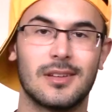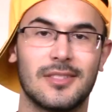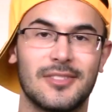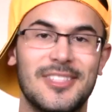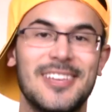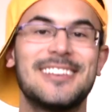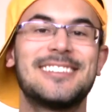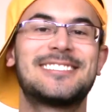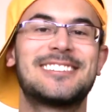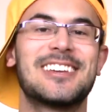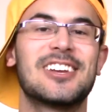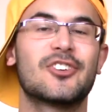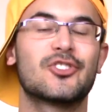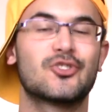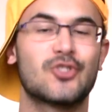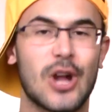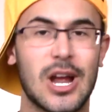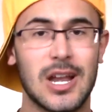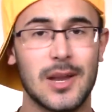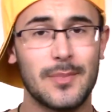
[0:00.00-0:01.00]
These singers
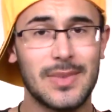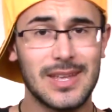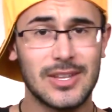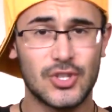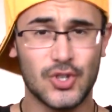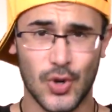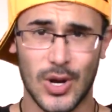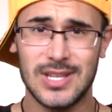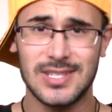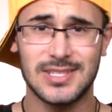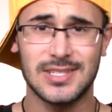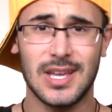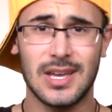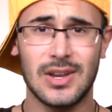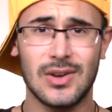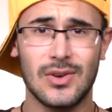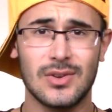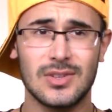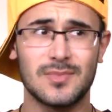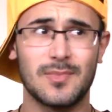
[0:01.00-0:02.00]
try to be
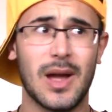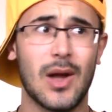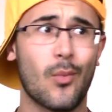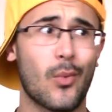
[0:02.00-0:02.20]
trendsetters by